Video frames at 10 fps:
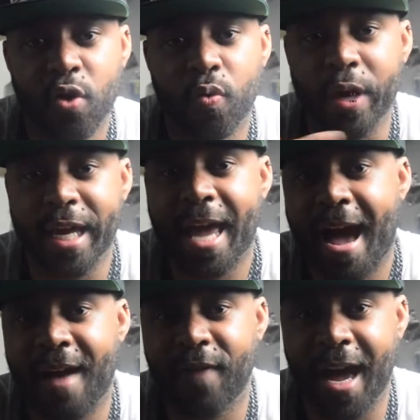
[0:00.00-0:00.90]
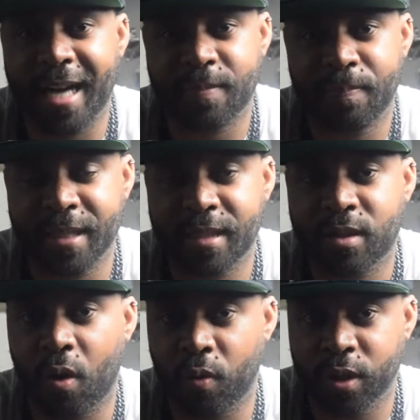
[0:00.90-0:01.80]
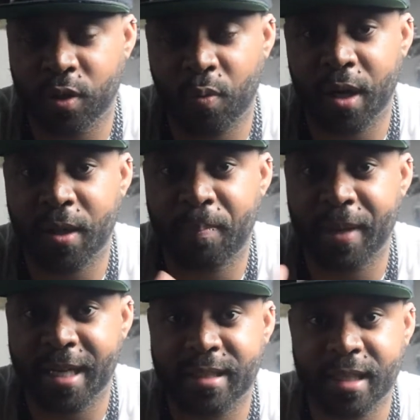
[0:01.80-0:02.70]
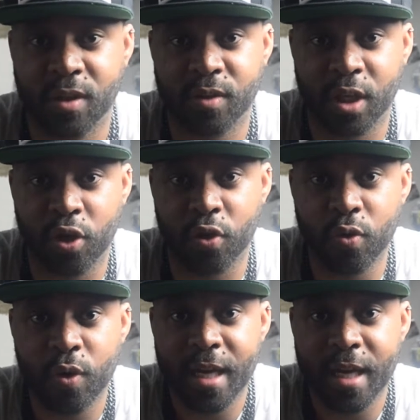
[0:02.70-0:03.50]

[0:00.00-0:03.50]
we have as business owners, and one of the biggest skills that you